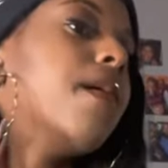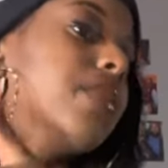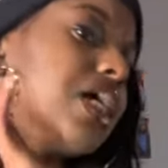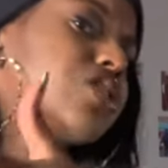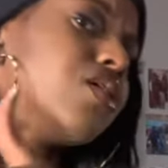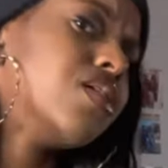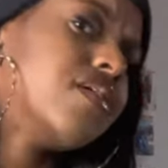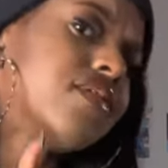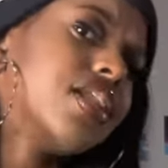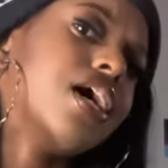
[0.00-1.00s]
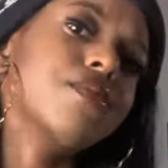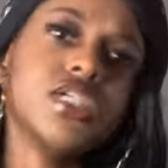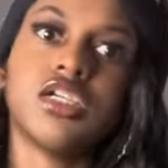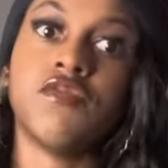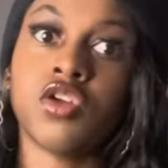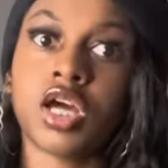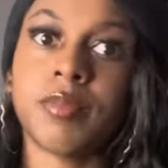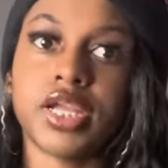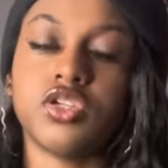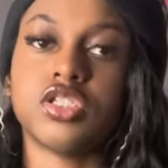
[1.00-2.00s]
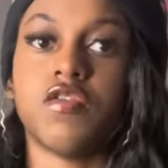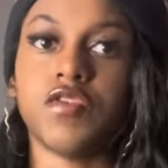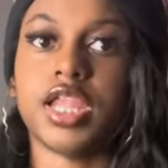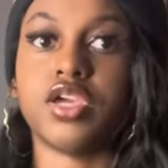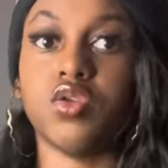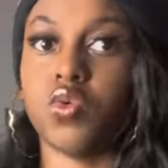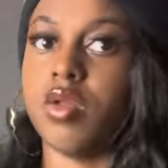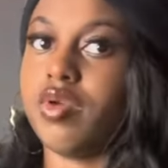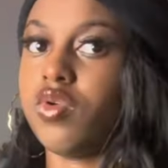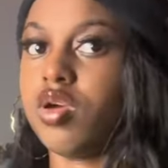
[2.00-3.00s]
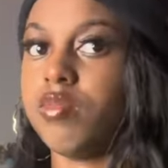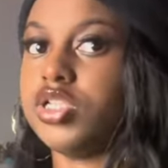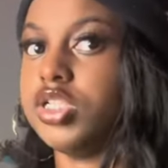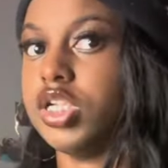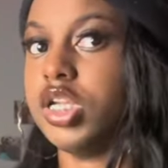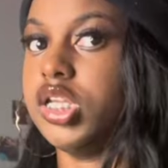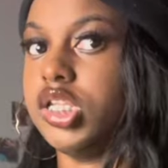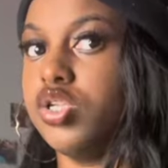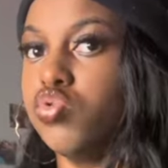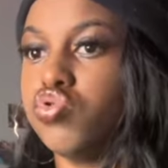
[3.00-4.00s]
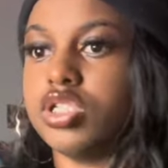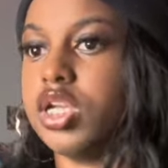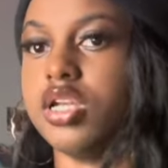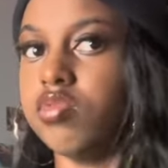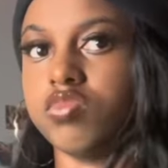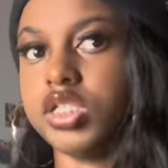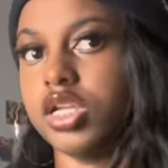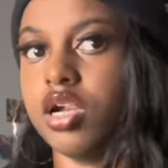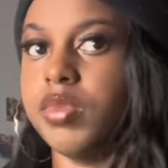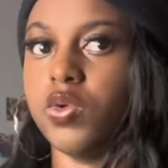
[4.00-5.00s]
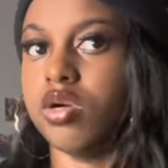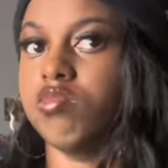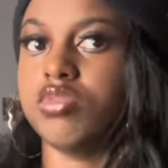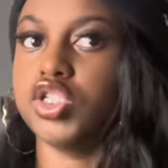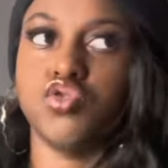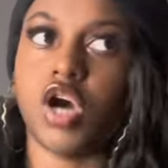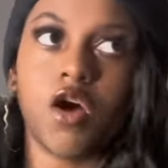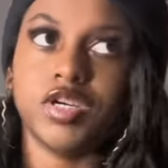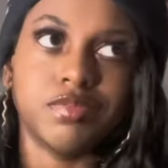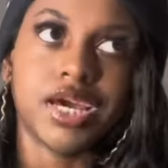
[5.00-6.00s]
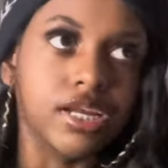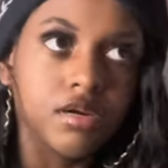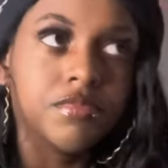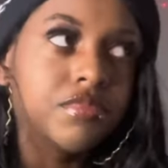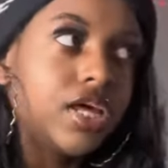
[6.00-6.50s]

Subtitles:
But I strongly feel like, bitch, you gotta make yourself feel like you don't want to be with him, then you shouldn't sit there and be with him because you always mad at him.